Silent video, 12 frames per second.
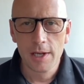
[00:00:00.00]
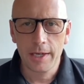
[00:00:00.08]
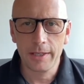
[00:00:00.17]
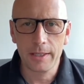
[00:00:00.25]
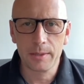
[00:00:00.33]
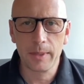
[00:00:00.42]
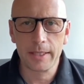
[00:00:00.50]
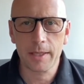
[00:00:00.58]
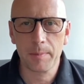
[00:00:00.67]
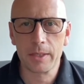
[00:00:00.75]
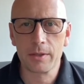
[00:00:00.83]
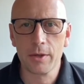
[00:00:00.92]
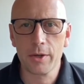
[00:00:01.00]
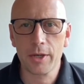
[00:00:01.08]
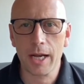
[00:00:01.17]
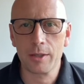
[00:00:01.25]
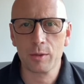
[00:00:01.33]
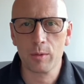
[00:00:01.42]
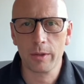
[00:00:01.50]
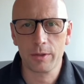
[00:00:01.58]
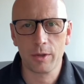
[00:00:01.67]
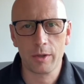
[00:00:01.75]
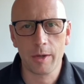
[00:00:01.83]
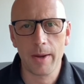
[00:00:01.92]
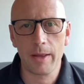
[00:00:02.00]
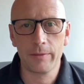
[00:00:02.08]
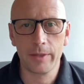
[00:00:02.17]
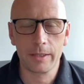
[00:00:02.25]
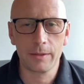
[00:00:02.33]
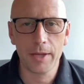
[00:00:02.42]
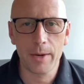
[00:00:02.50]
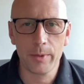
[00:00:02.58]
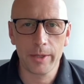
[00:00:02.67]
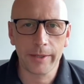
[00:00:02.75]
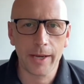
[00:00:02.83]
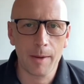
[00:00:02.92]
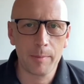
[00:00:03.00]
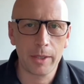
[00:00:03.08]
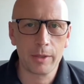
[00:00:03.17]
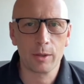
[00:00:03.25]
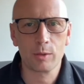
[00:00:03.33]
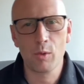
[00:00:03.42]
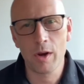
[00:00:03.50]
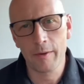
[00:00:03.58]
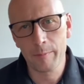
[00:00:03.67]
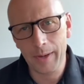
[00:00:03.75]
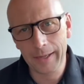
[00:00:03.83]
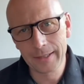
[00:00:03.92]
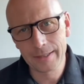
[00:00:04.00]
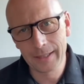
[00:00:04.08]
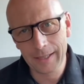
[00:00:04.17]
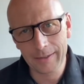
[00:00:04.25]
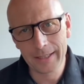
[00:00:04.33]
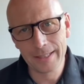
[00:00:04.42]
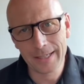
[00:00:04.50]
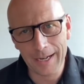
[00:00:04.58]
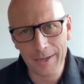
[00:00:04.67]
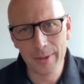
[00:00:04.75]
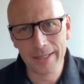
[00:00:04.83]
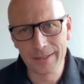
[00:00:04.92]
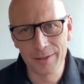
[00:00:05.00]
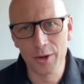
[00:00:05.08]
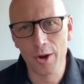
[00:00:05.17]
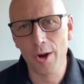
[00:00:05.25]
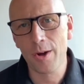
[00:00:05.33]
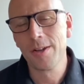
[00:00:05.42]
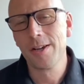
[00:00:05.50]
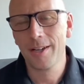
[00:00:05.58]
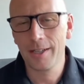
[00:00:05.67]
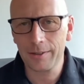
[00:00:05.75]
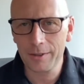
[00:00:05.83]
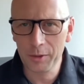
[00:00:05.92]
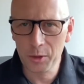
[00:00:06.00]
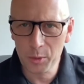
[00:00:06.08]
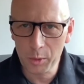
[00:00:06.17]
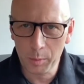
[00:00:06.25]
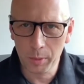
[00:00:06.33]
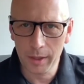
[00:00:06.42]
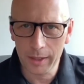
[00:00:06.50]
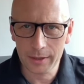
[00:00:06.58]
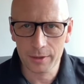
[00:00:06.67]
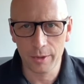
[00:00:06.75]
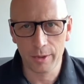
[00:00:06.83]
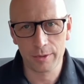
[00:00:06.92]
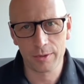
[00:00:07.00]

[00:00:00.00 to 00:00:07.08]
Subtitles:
And in this week's episode, I just want to talk about the Vehicle Network app because we have managed to get it in the iOS store and the Google Play Store.